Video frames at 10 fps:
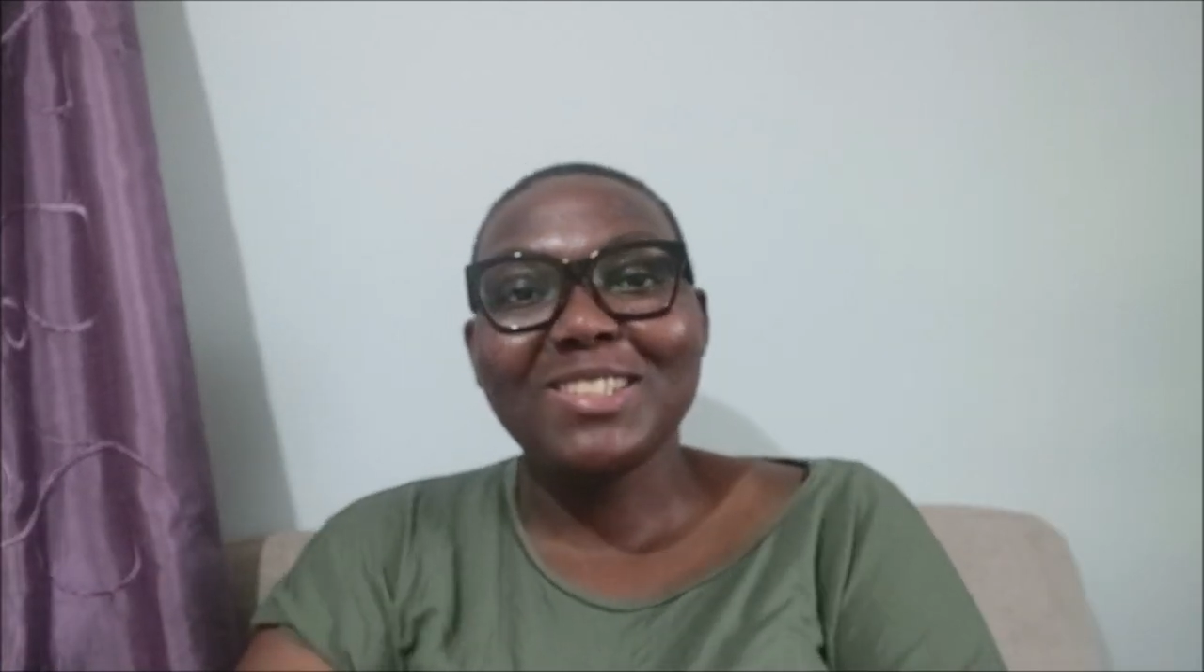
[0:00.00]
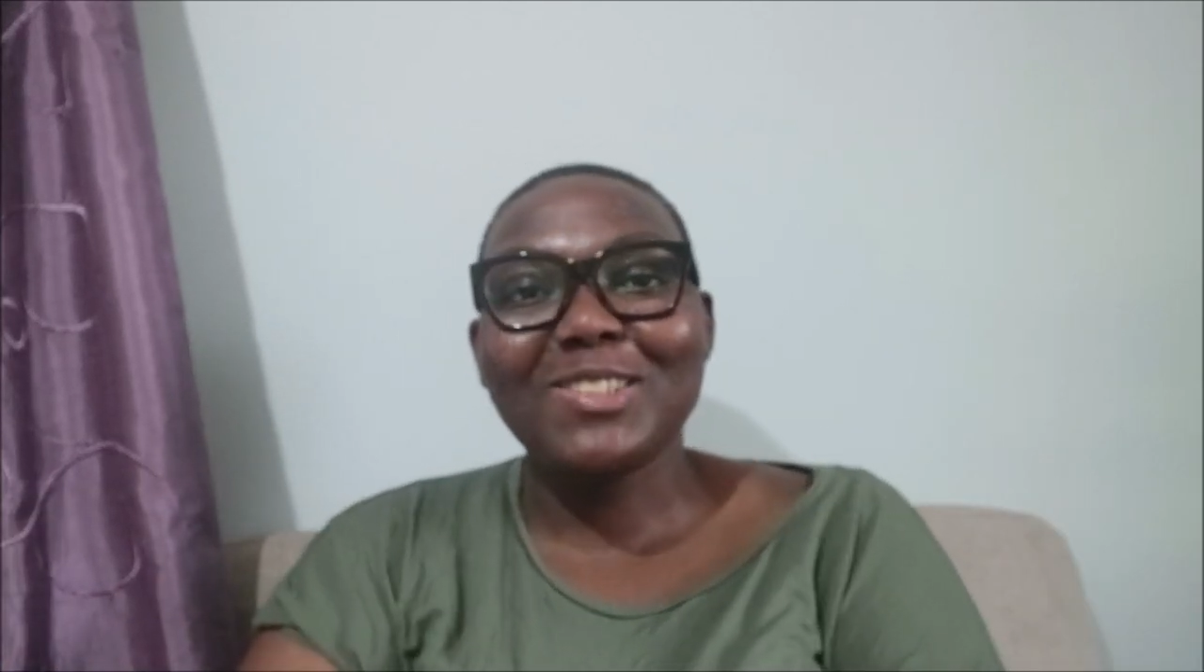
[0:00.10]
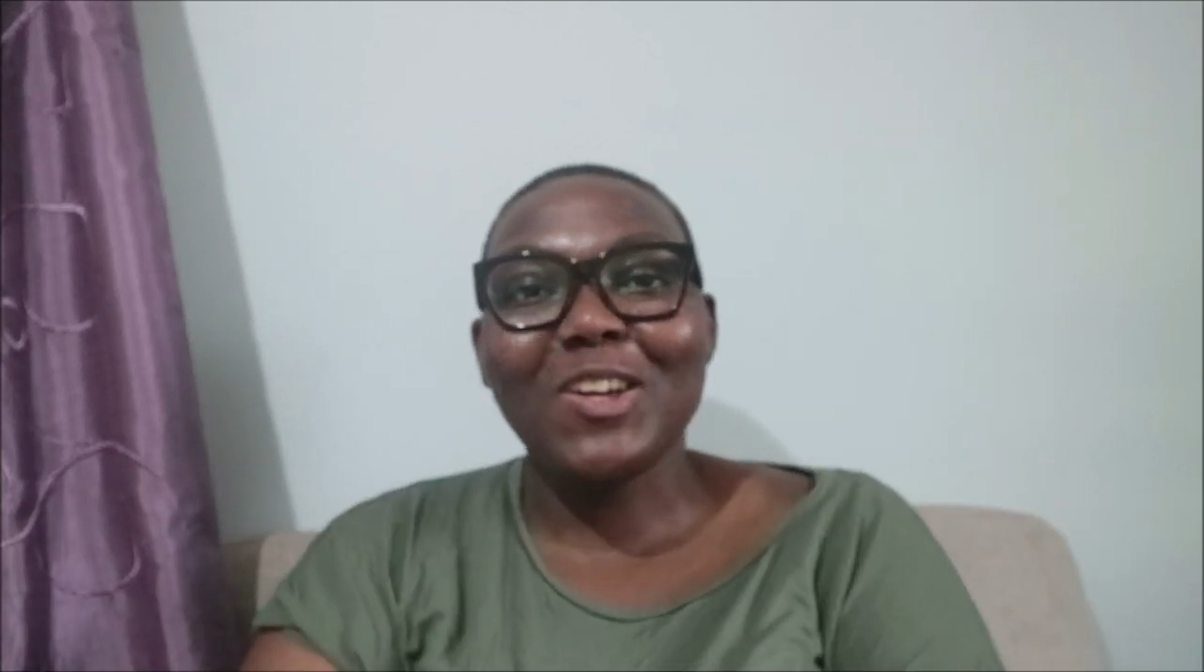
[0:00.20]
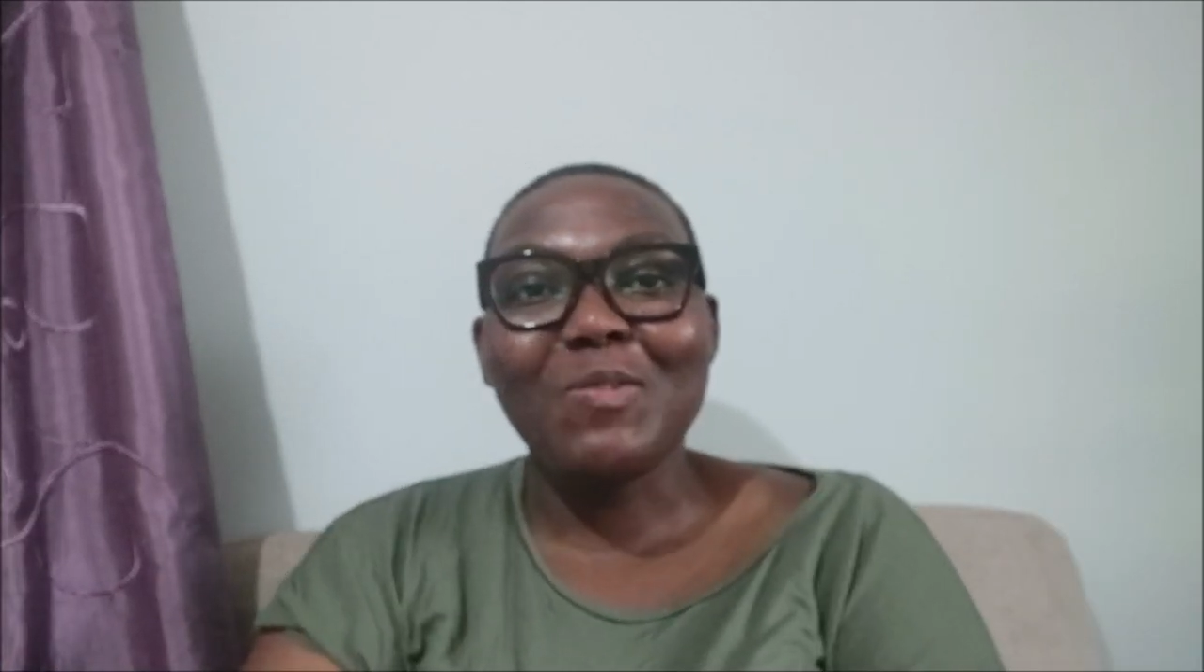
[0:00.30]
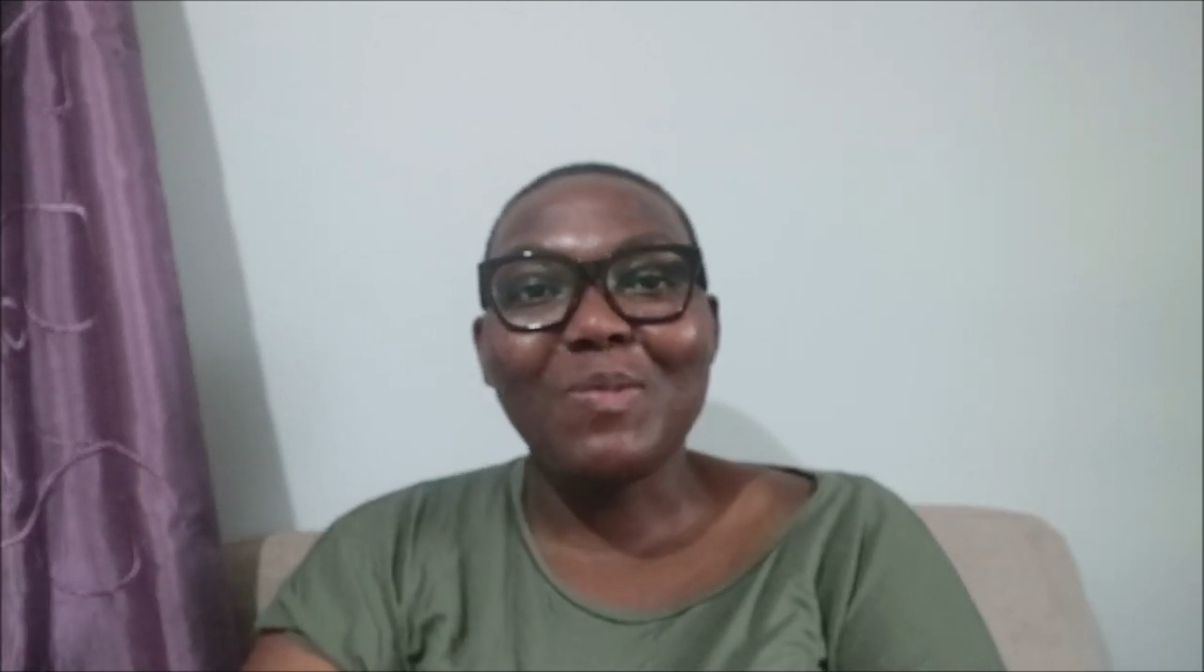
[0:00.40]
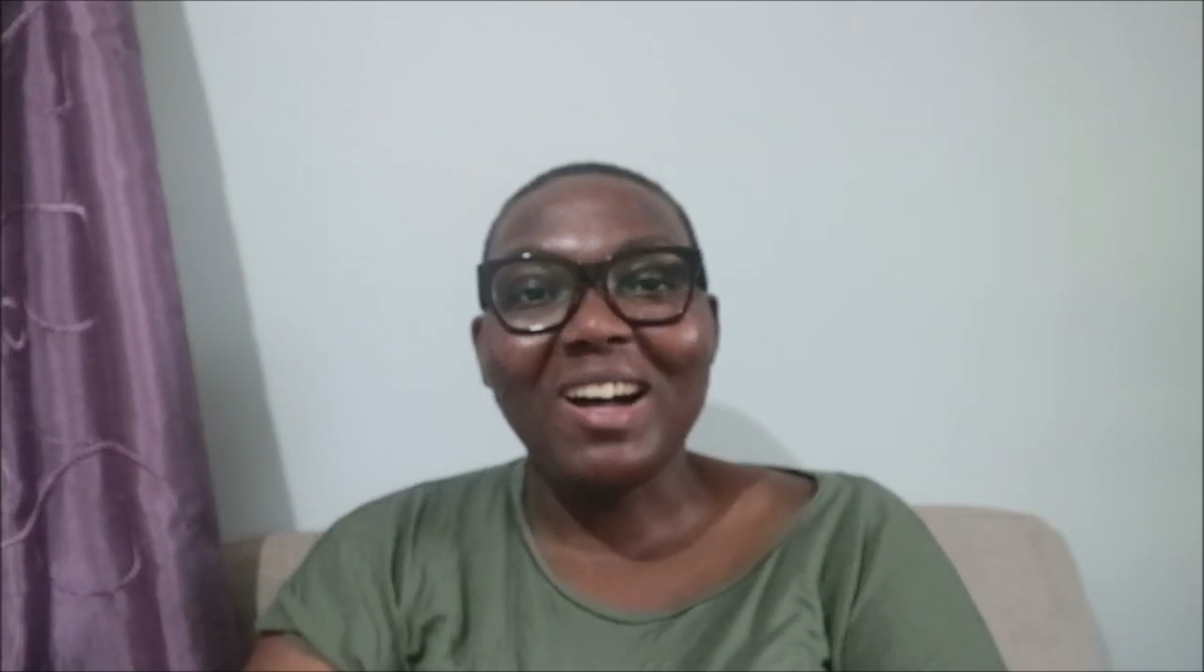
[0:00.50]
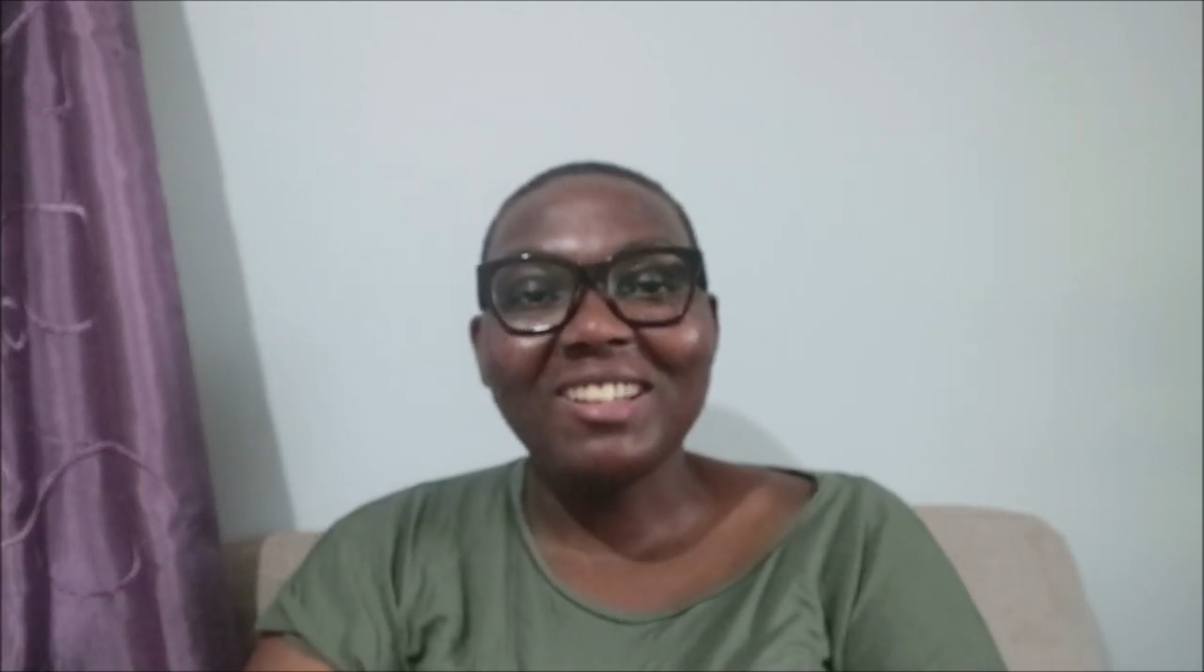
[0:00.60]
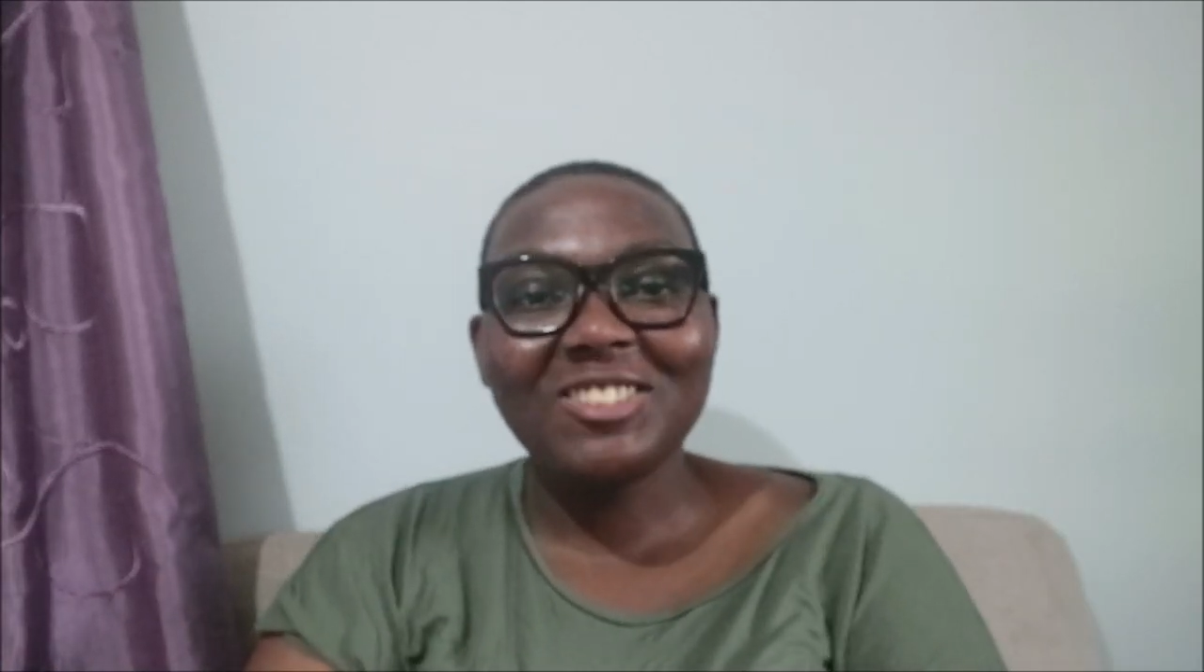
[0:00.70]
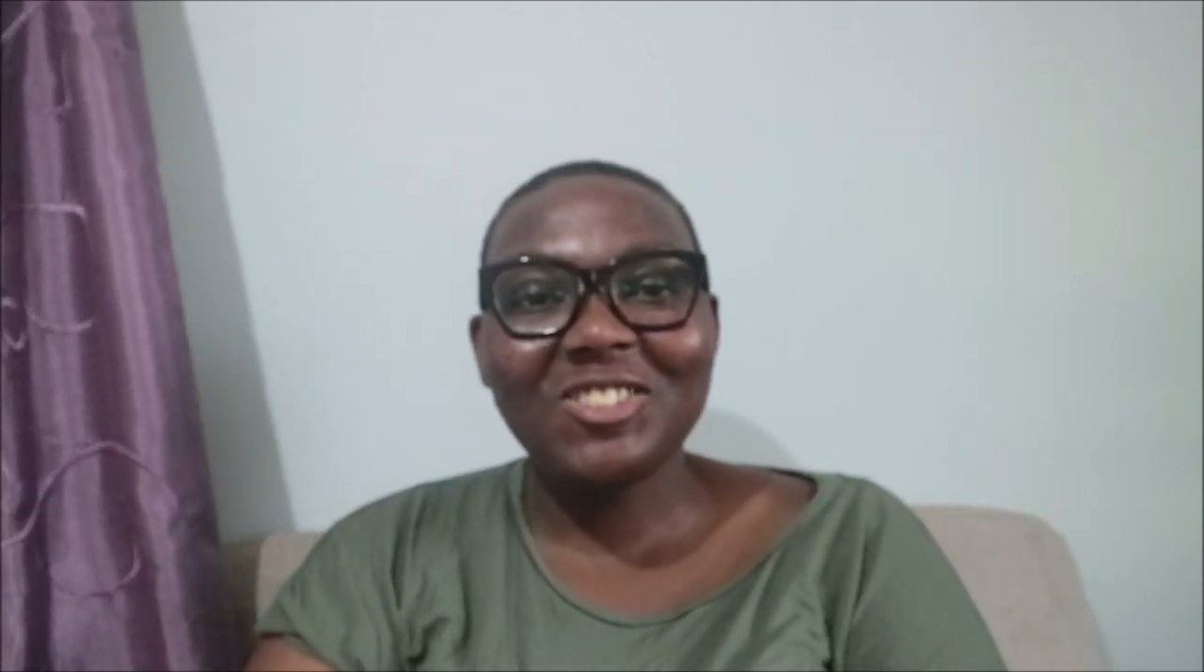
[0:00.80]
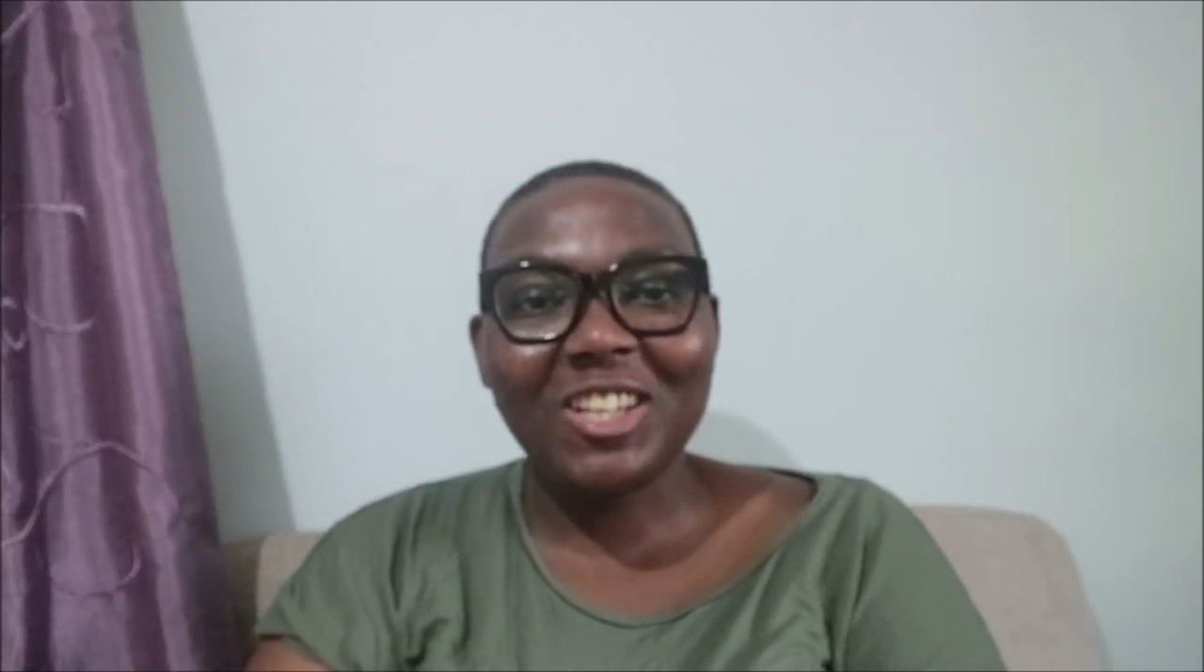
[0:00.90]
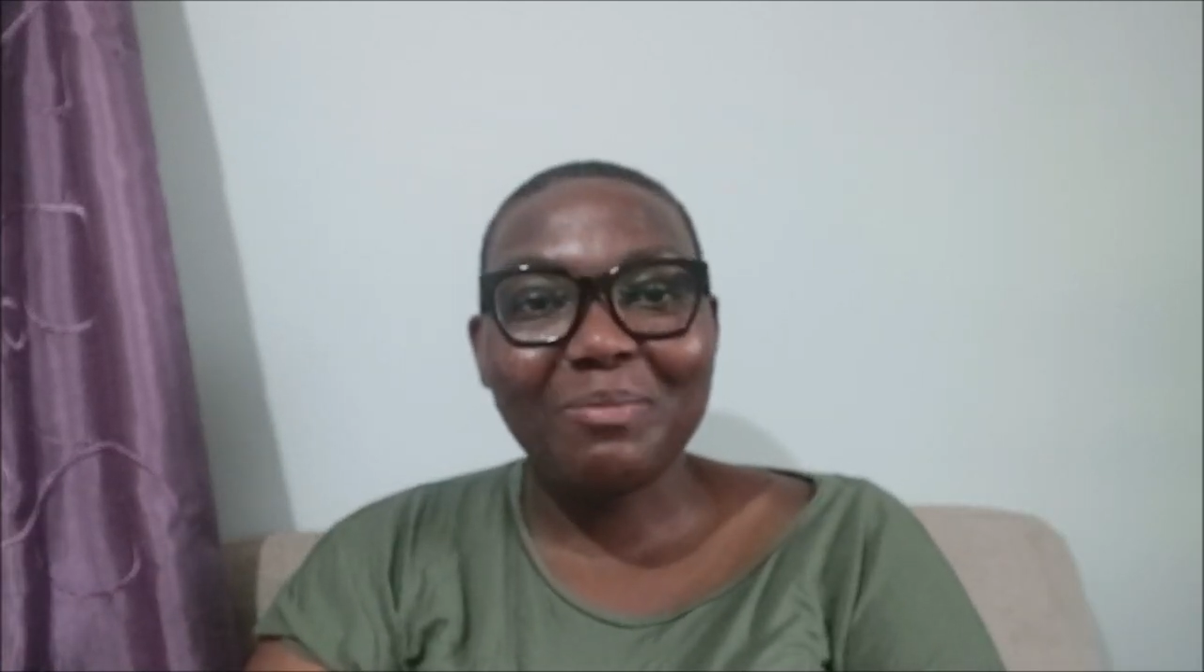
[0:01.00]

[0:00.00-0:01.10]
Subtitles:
so much